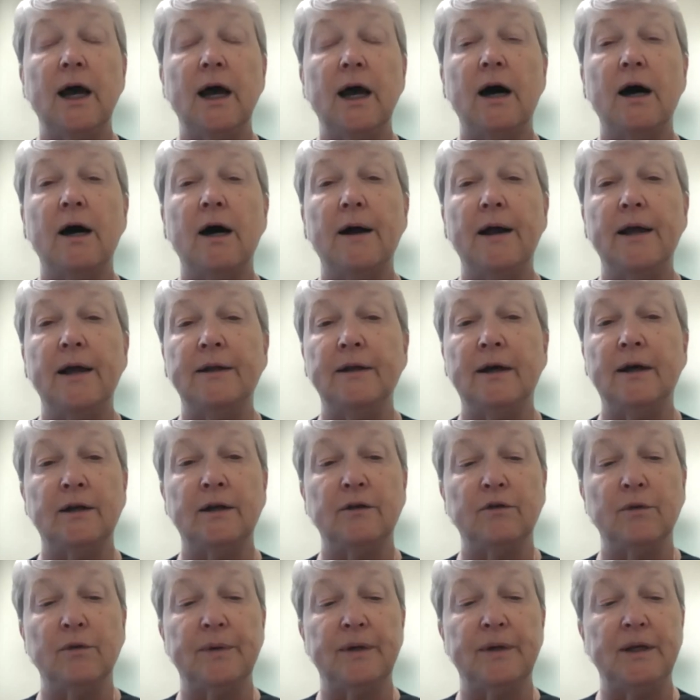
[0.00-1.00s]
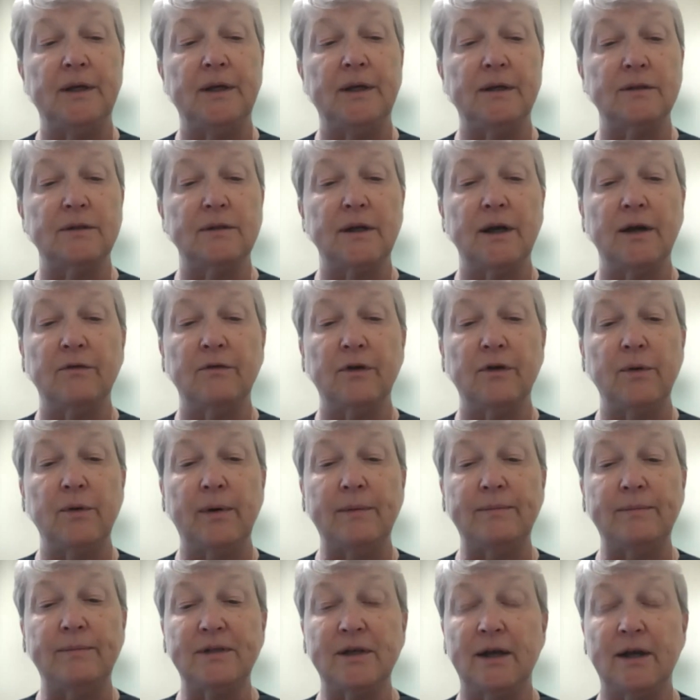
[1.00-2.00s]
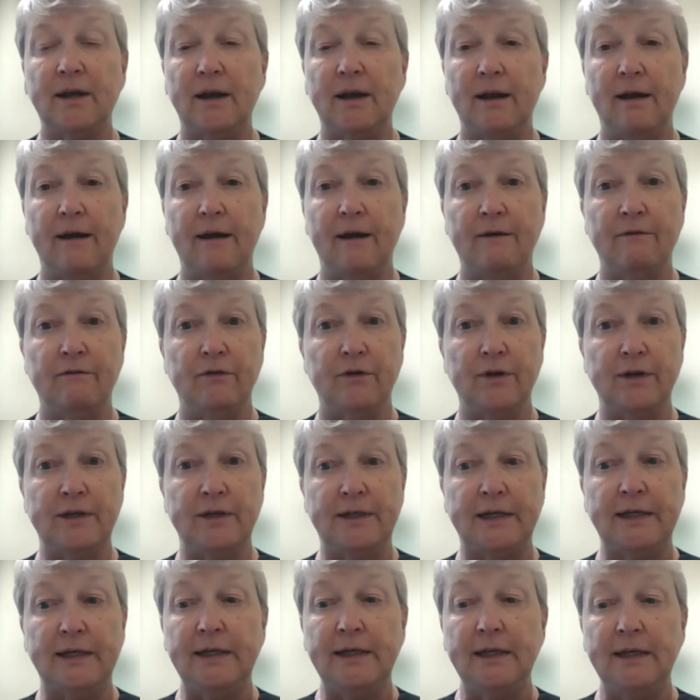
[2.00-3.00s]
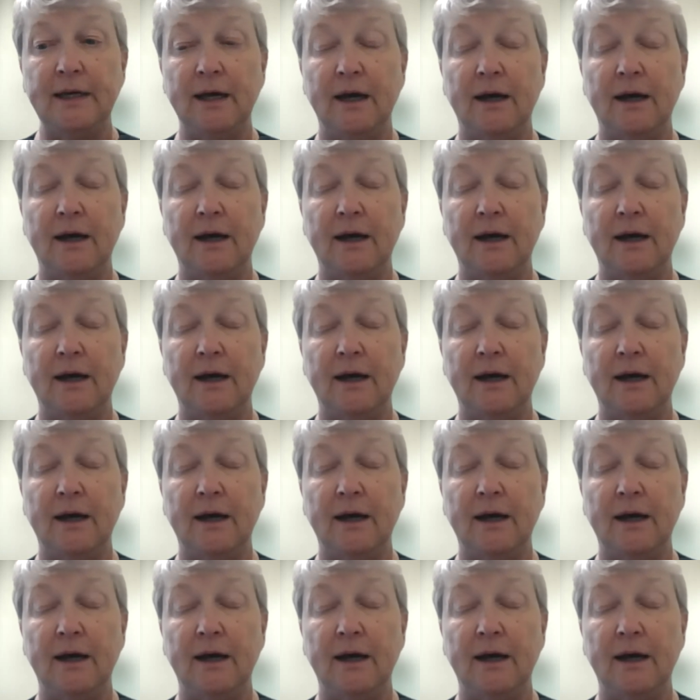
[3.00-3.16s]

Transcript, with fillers: Uh, and not everybody gets to every website every day.